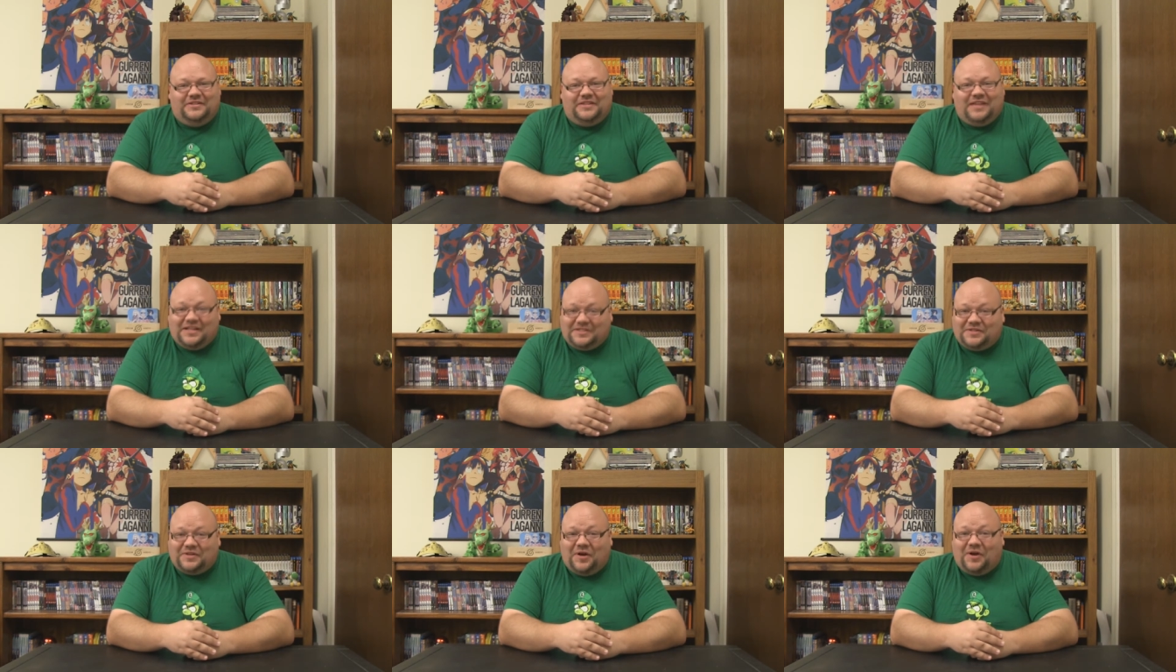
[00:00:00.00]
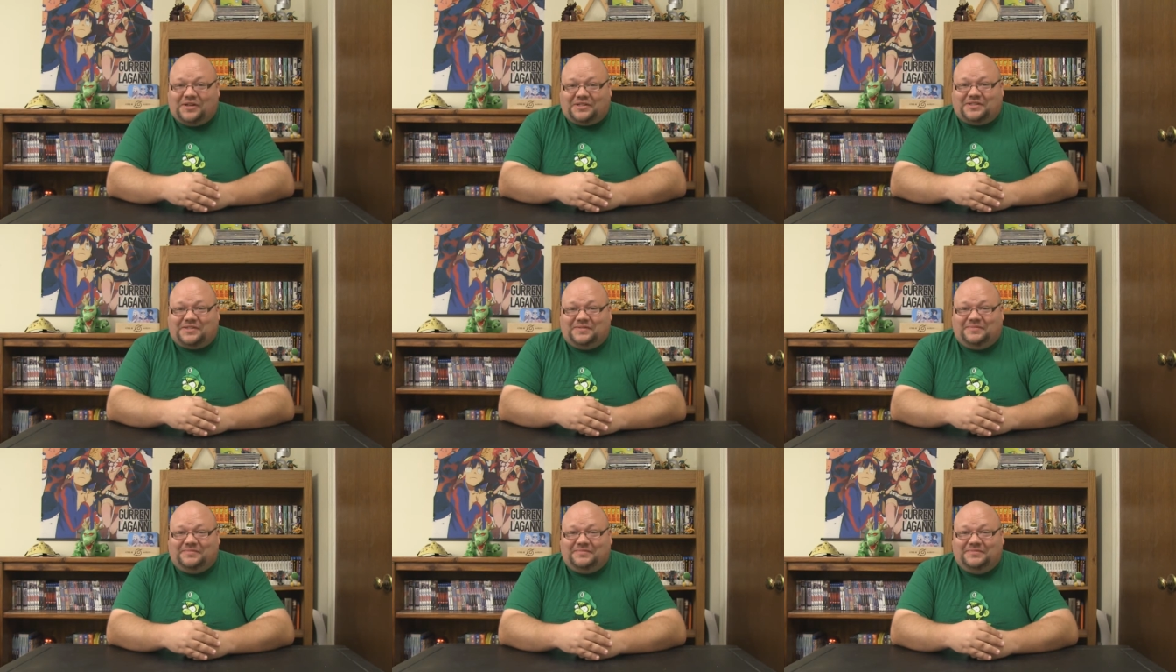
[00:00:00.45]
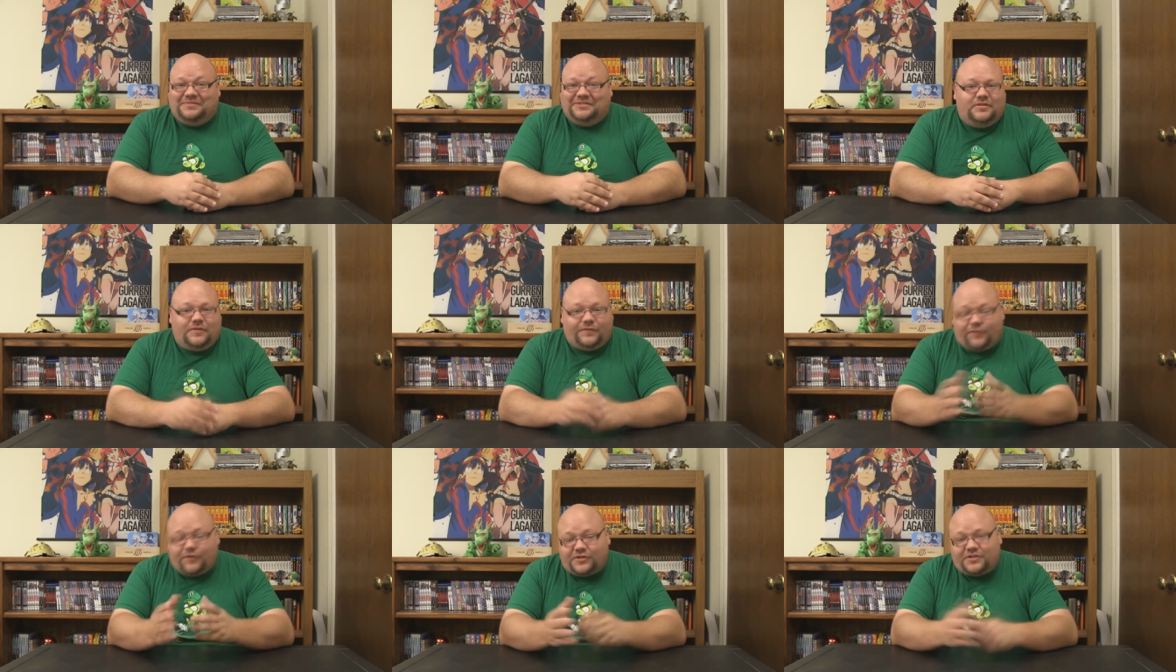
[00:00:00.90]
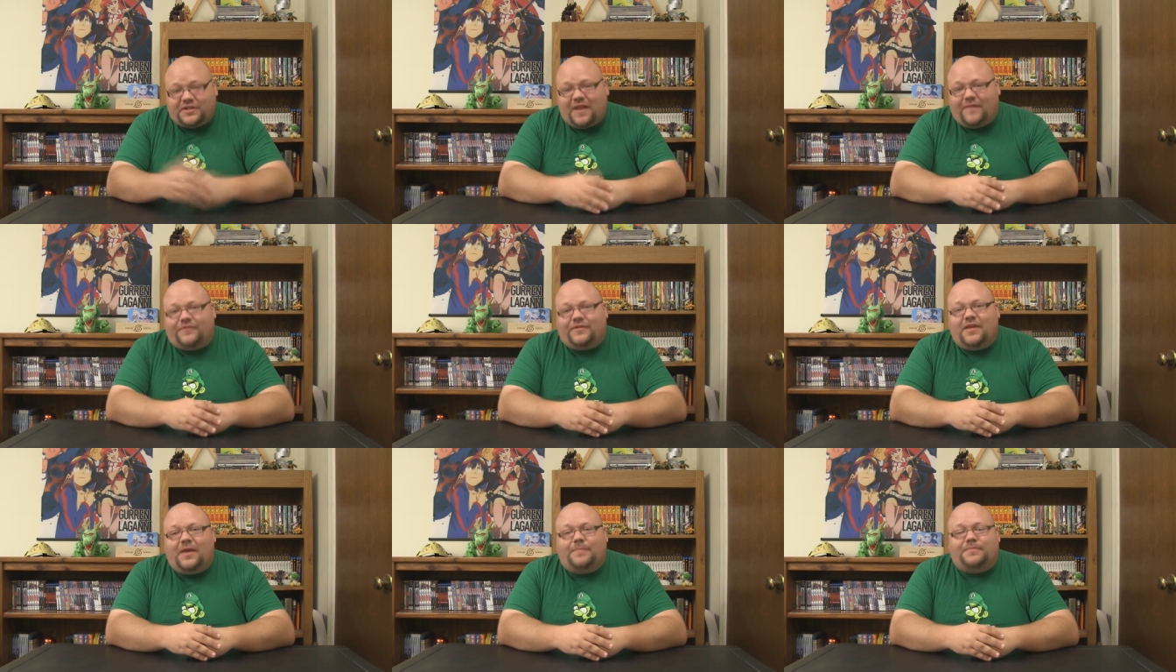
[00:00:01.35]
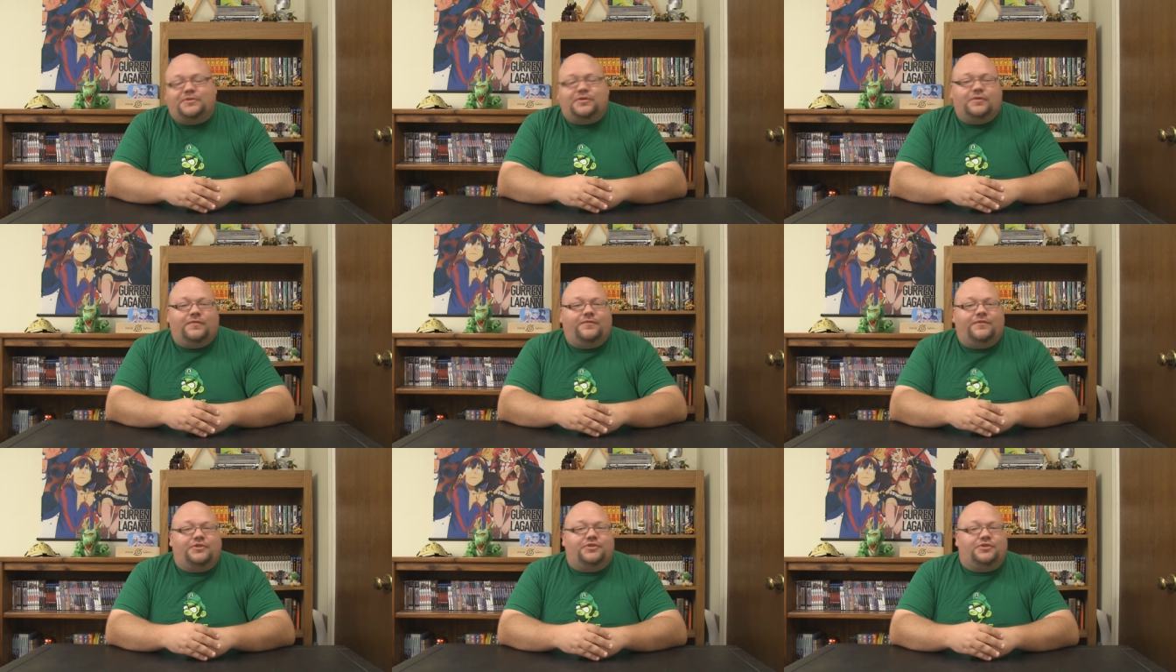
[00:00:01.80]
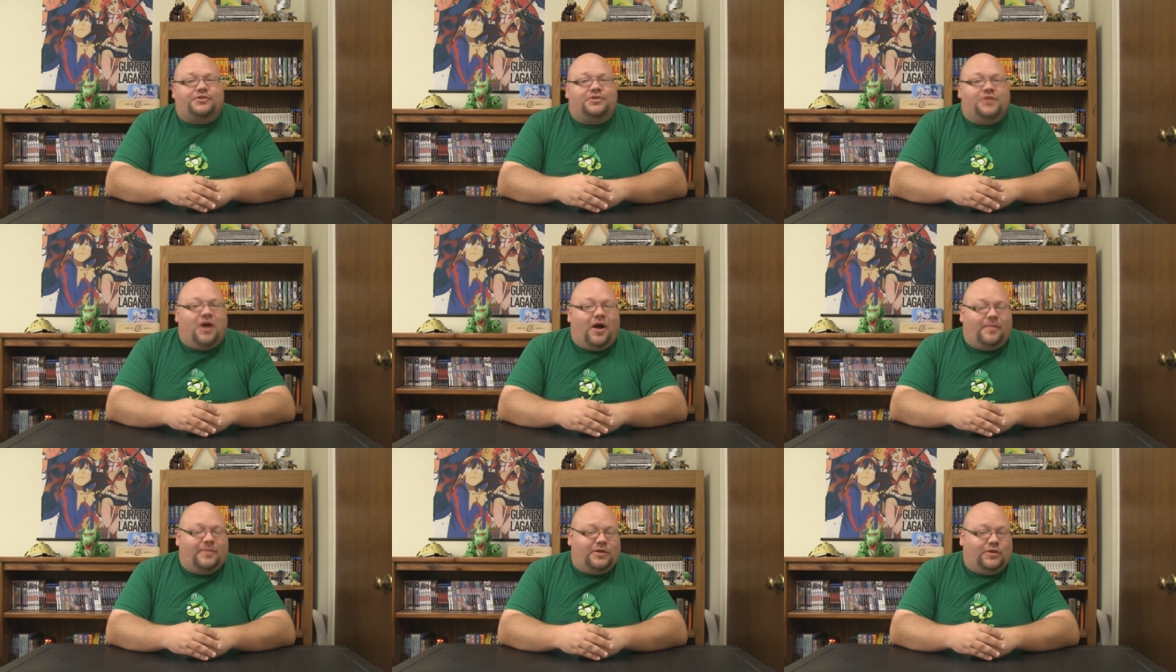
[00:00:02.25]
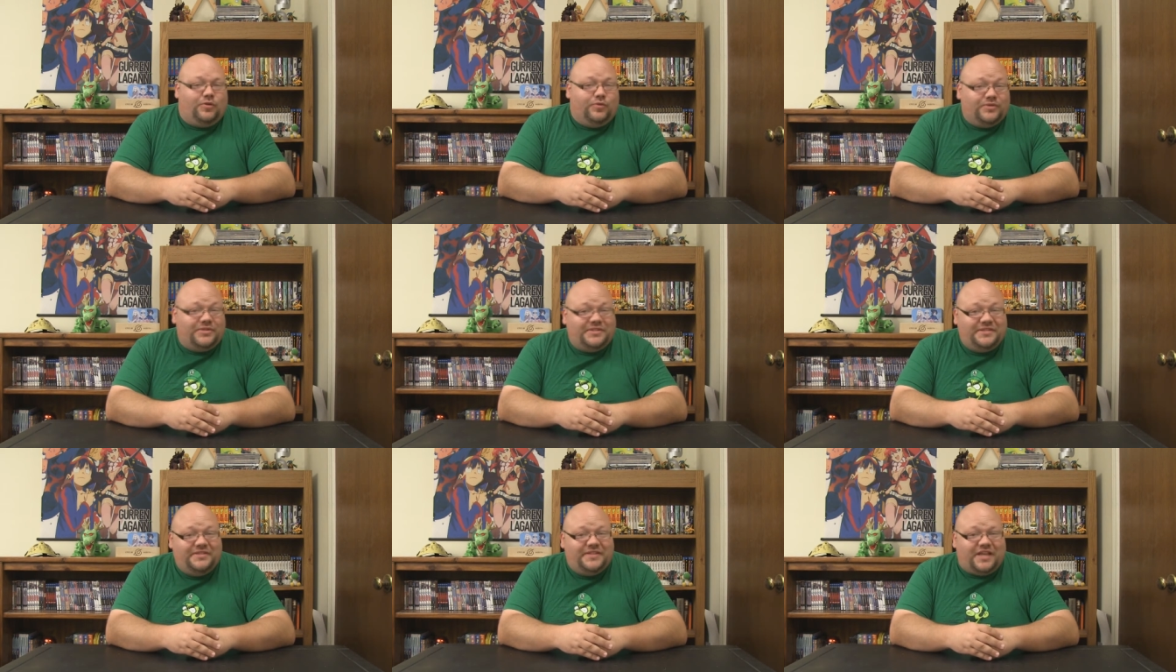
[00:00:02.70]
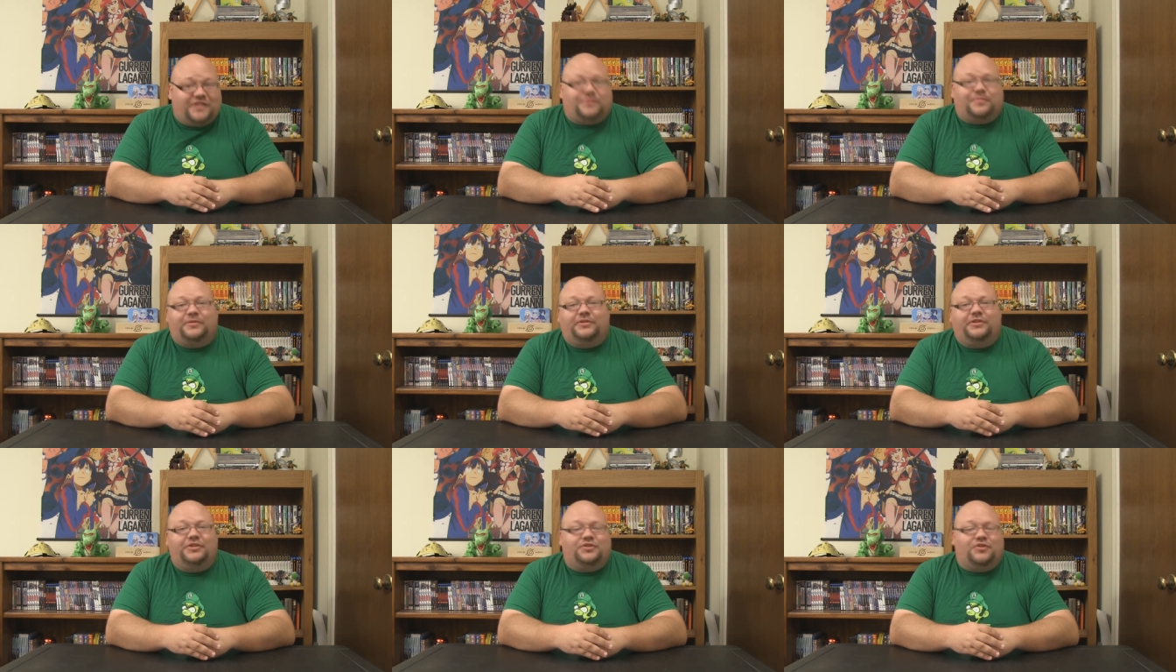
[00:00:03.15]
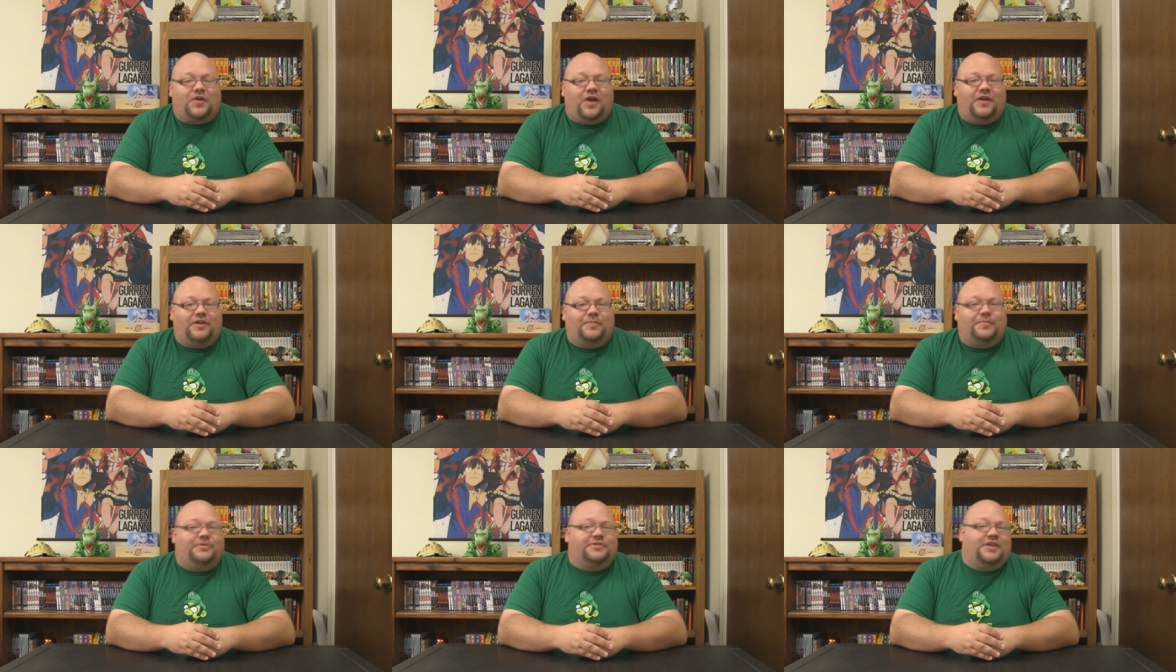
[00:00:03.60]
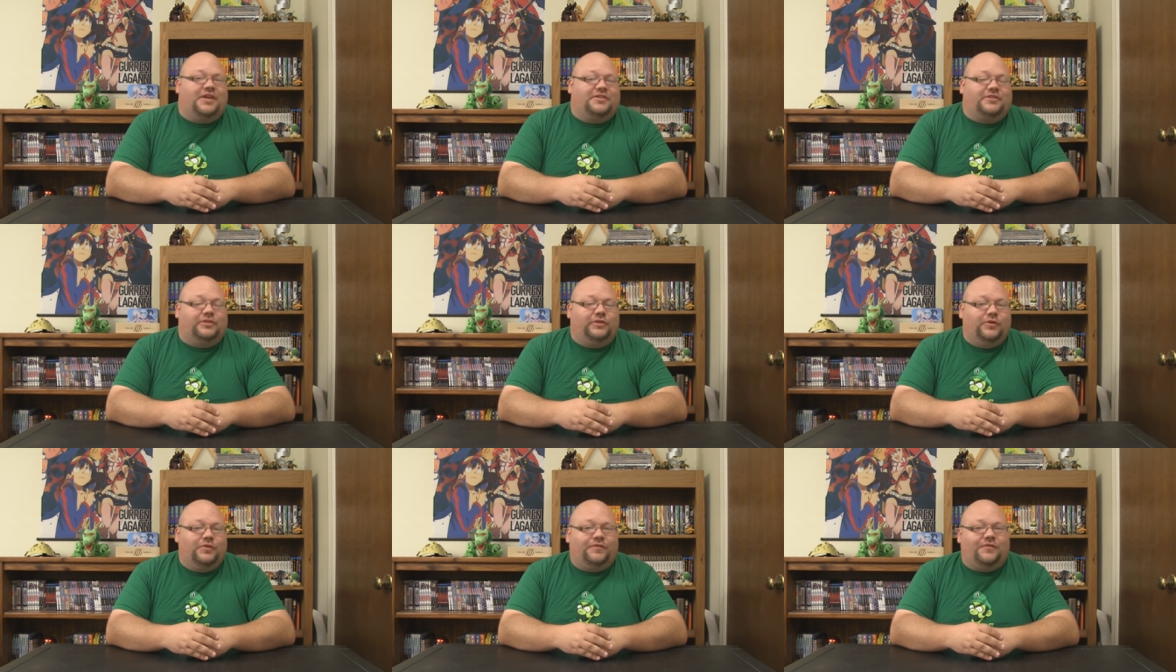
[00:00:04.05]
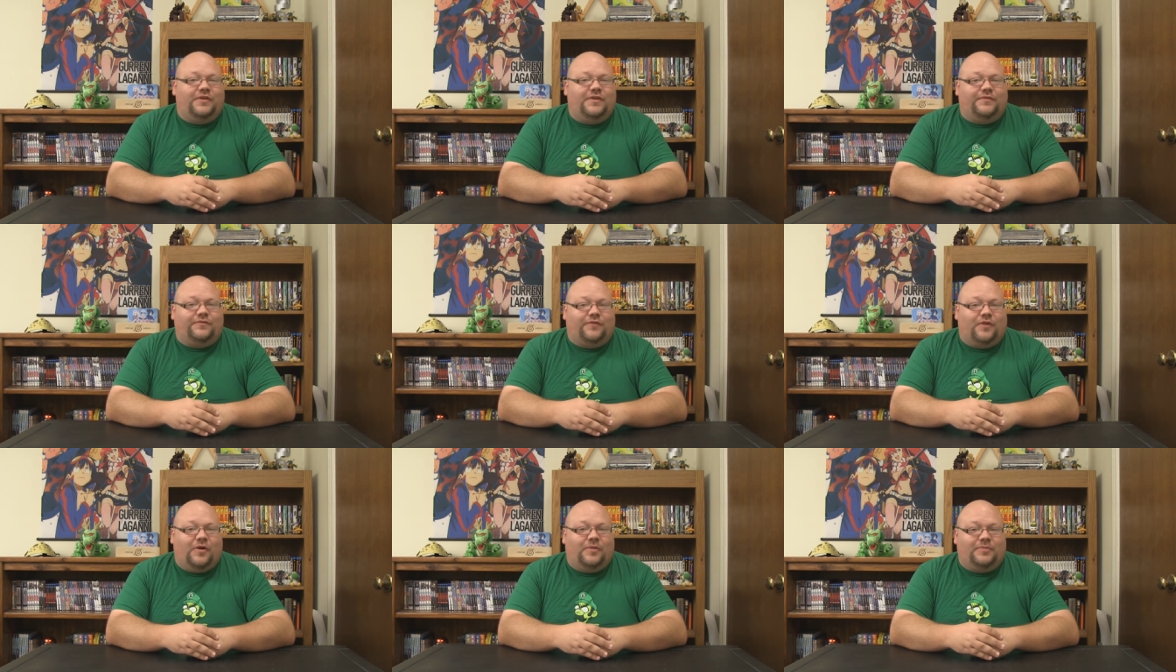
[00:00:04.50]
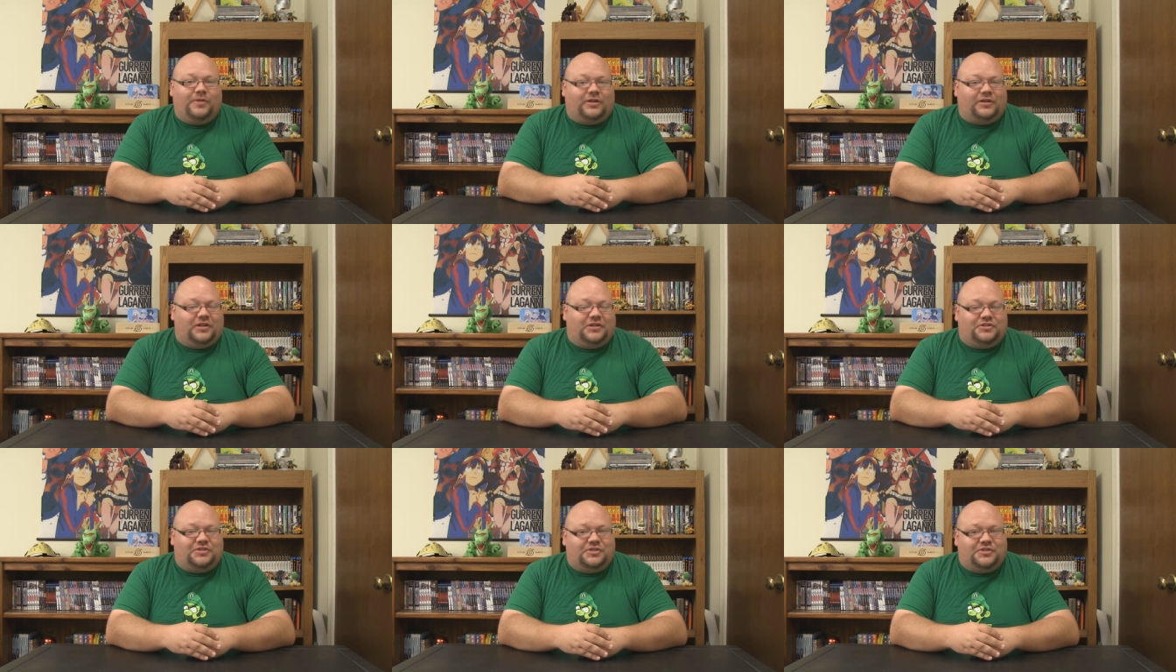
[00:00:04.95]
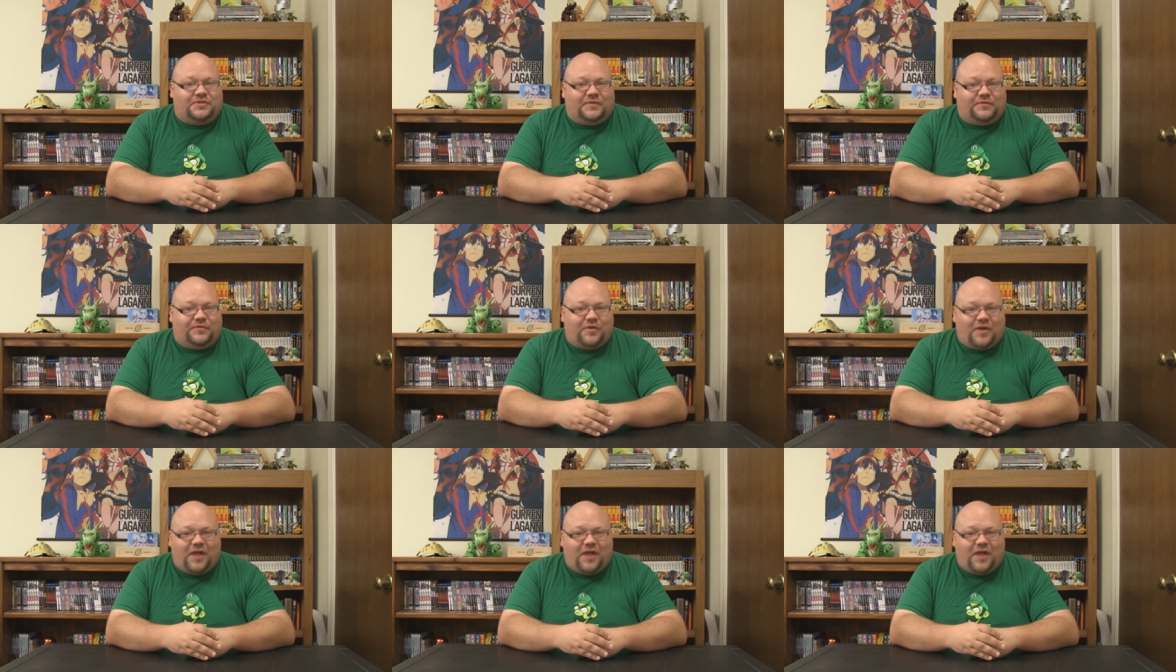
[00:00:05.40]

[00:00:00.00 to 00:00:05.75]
That's awesome. The first half of the episode features Nami, who is desperately trying to protect Luffy from the clutches of